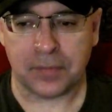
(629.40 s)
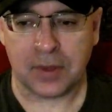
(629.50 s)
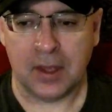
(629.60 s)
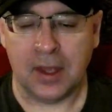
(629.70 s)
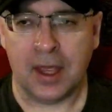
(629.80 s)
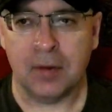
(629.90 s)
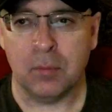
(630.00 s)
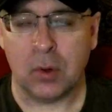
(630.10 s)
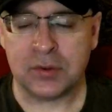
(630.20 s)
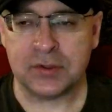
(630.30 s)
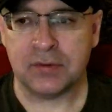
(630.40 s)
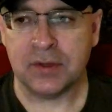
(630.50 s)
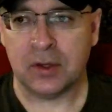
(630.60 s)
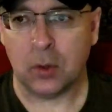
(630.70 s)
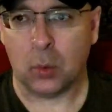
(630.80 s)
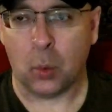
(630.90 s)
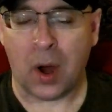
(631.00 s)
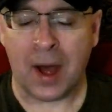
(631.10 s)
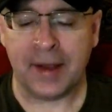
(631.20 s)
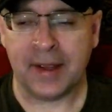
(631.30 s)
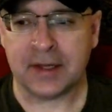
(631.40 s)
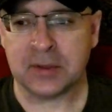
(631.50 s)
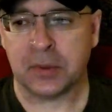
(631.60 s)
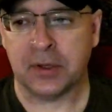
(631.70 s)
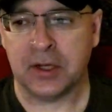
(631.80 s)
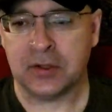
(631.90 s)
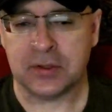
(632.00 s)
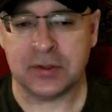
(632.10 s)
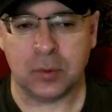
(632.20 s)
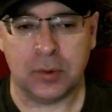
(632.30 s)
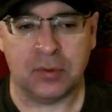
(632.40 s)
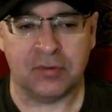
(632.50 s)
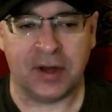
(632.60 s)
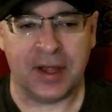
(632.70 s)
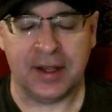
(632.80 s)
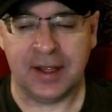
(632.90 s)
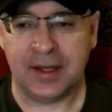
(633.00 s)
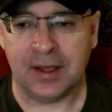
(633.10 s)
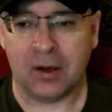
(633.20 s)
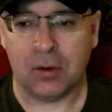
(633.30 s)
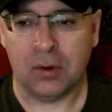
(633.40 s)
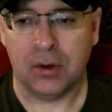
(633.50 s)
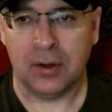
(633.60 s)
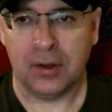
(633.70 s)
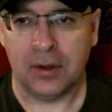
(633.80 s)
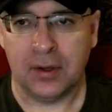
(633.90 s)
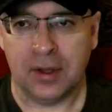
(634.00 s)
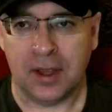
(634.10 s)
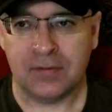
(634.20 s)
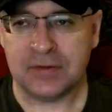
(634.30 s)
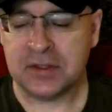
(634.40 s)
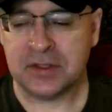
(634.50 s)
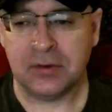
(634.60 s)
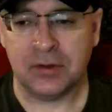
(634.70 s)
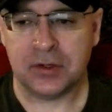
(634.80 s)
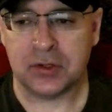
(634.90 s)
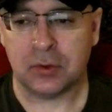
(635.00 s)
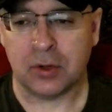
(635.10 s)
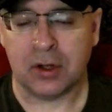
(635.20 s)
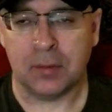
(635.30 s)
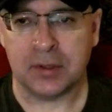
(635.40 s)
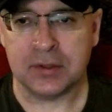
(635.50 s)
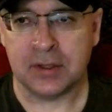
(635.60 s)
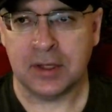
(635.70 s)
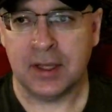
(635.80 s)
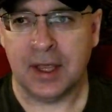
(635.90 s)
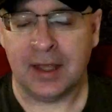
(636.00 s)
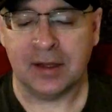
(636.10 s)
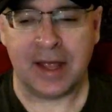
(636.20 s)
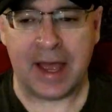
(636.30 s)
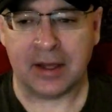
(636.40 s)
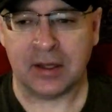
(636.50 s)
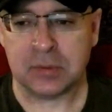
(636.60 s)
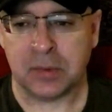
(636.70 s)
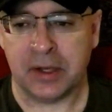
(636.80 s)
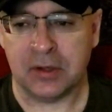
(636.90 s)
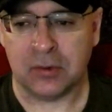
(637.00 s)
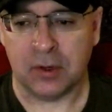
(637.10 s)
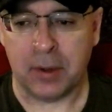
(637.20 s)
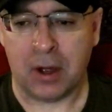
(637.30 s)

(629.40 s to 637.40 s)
And most of the why explanations that we provide anyhow have serious shortcomings and lack explanatory power.